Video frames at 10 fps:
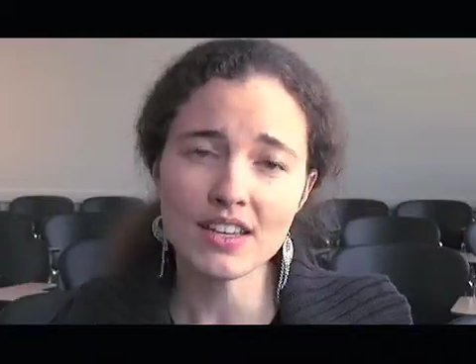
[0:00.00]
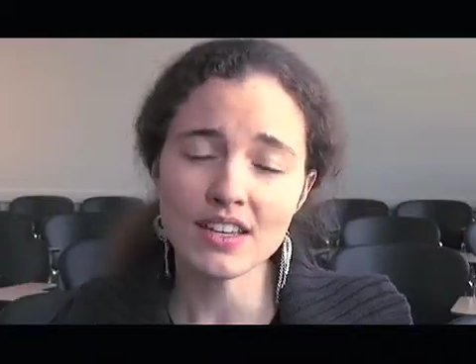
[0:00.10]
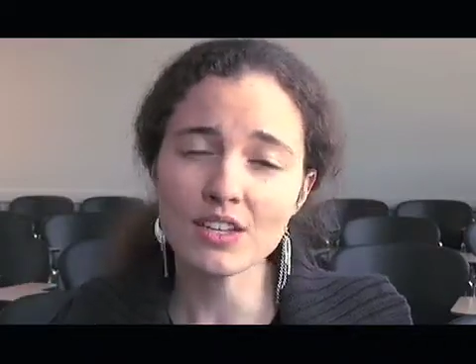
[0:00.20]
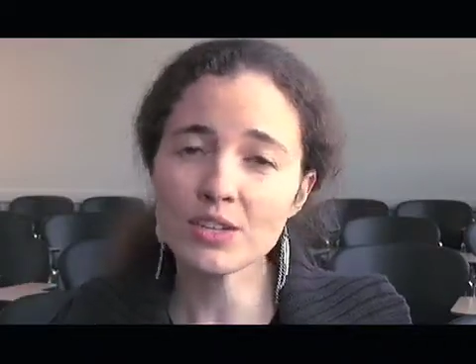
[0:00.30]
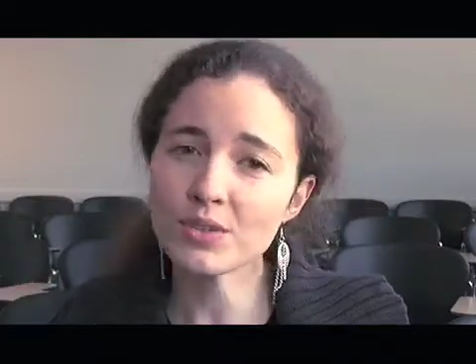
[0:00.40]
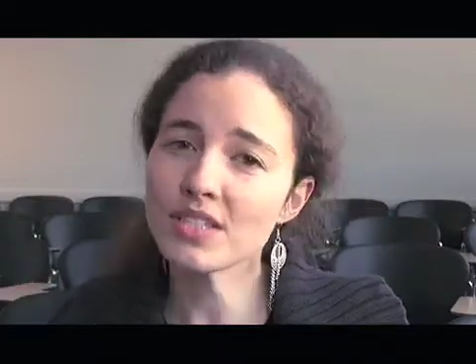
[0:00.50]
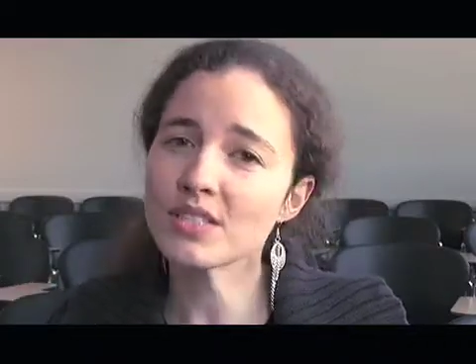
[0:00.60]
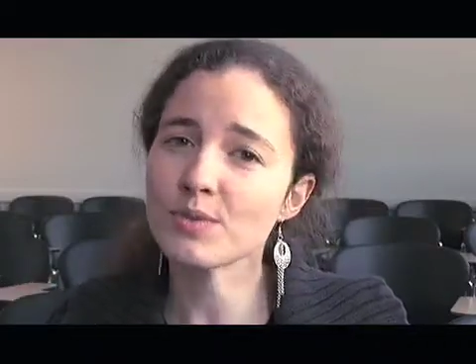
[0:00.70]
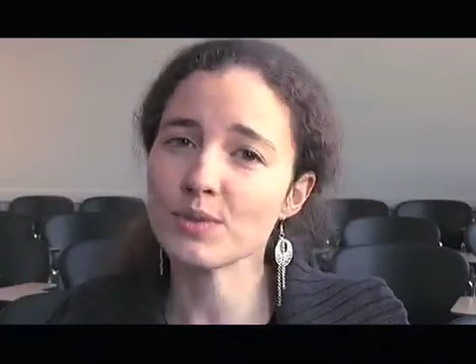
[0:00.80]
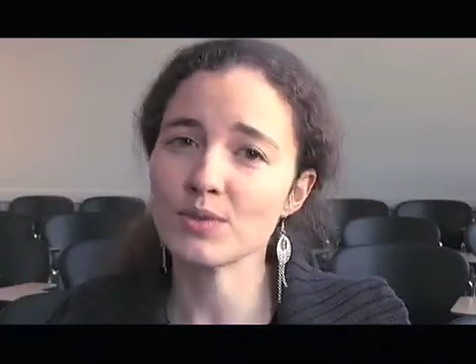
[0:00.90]

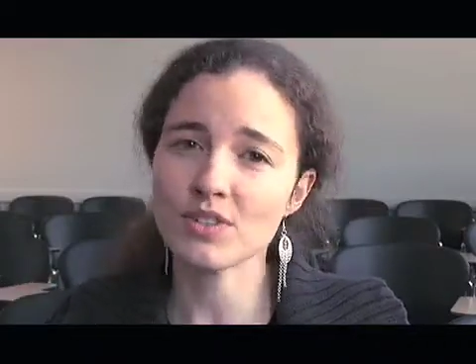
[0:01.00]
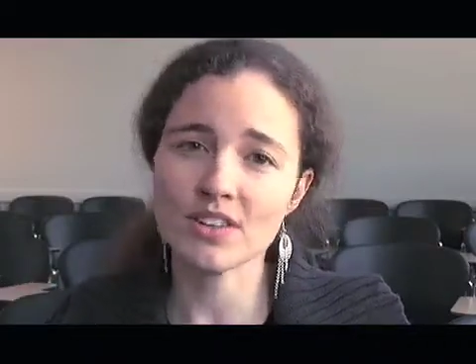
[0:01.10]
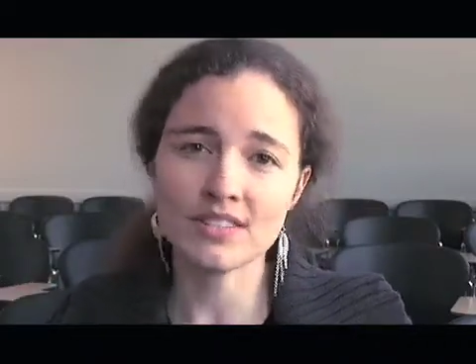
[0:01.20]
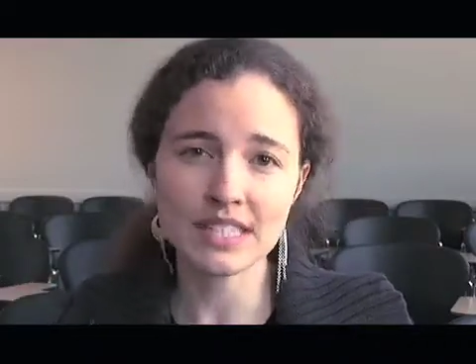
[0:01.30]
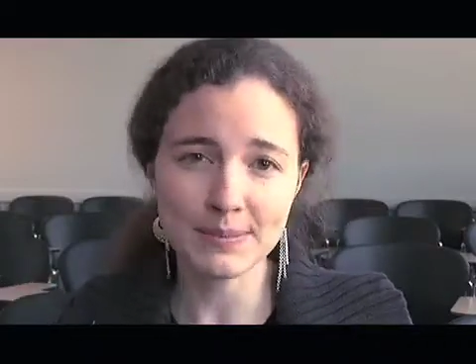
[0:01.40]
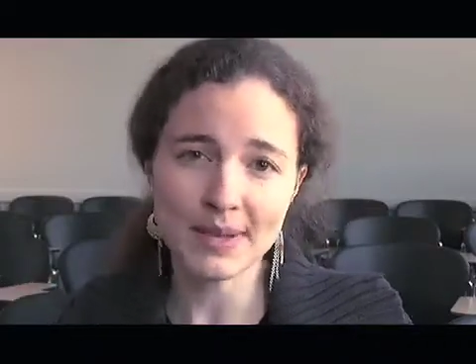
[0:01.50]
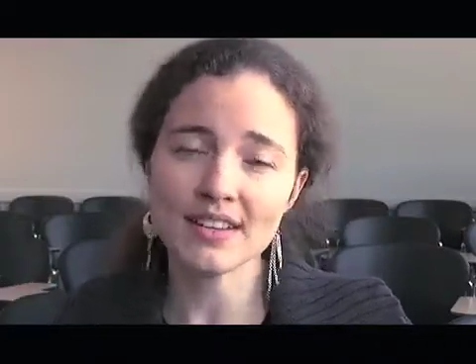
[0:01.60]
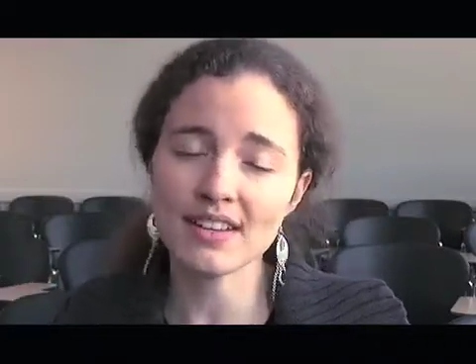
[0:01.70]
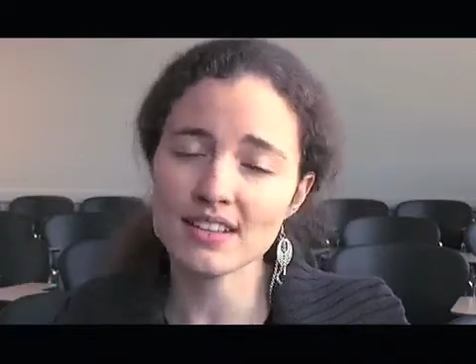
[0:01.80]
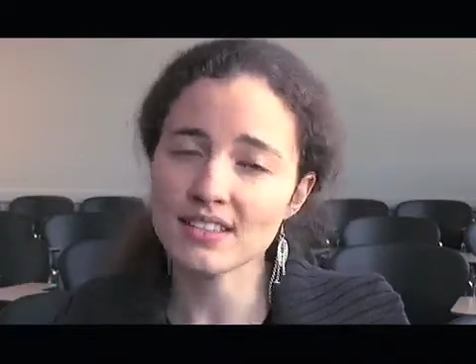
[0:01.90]
increase when you start
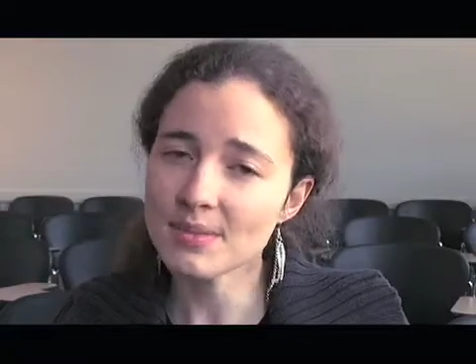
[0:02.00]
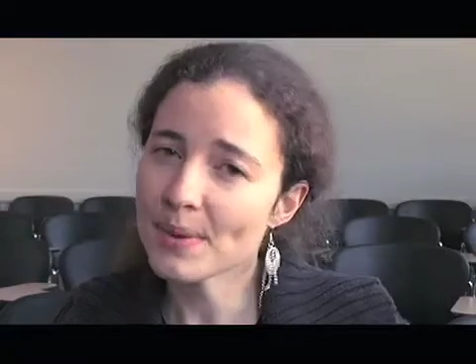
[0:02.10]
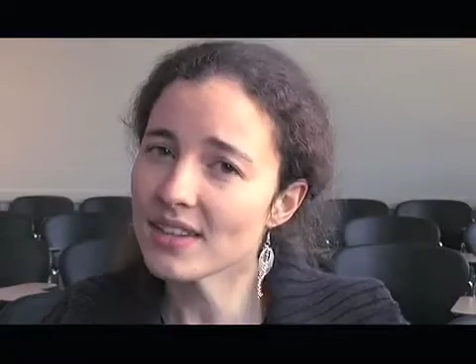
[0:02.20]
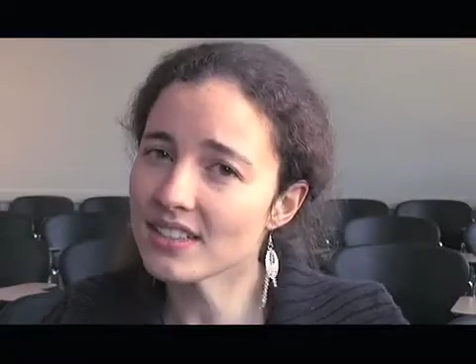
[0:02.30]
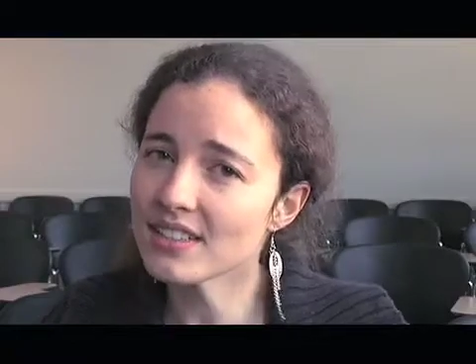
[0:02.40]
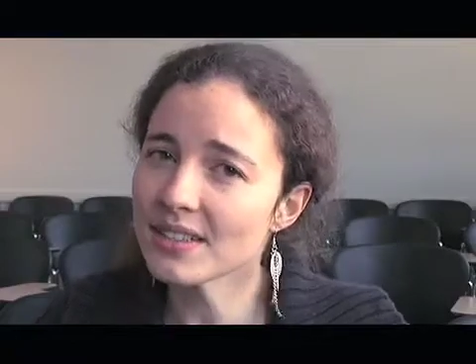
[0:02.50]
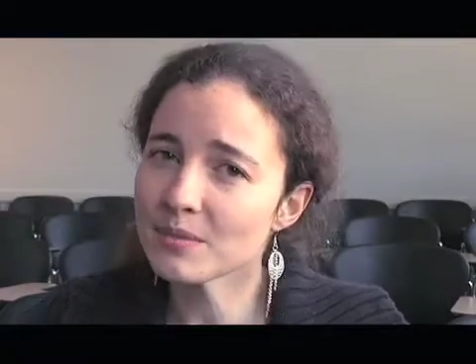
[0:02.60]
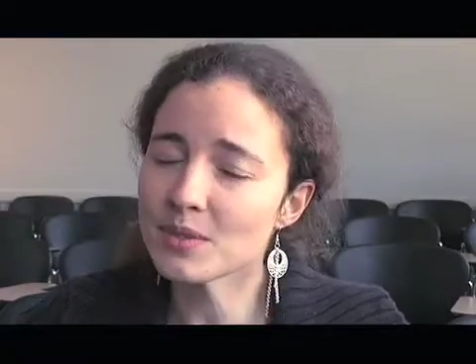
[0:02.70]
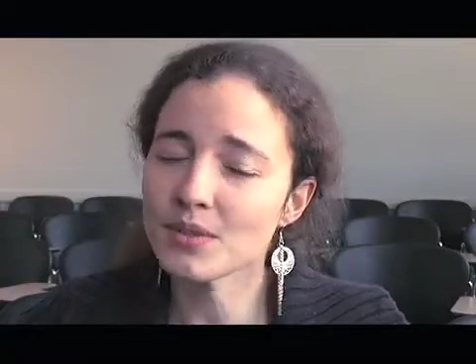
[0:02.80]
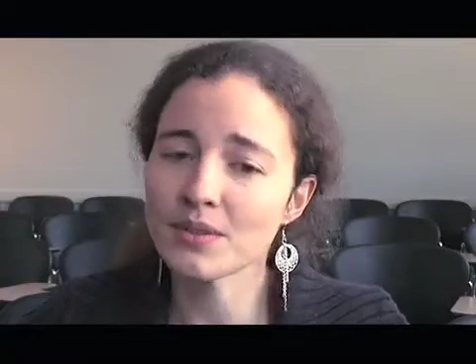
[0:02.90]
suspending and expelling
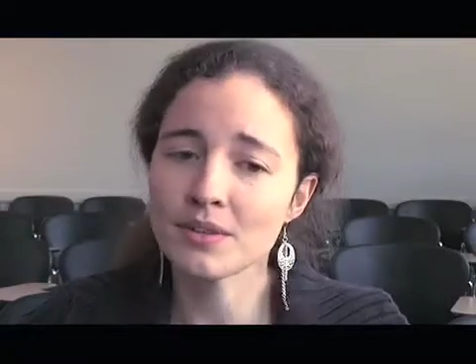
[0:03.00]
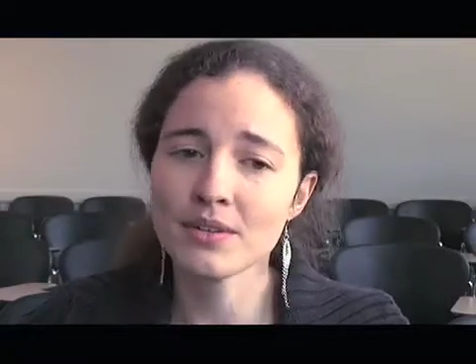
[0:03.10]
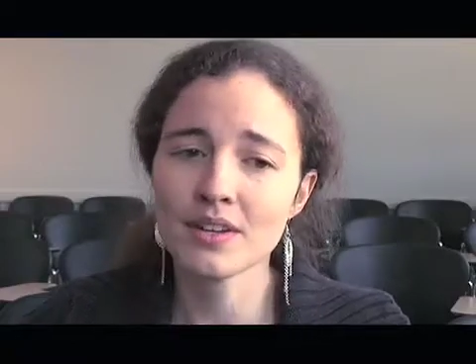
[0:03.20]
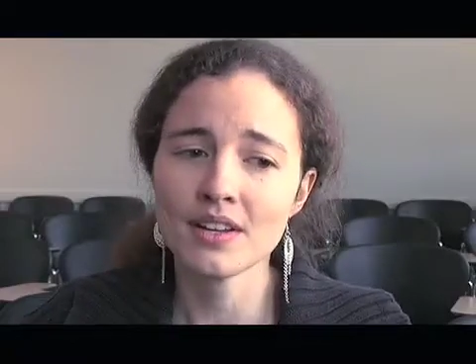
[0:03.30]
them. So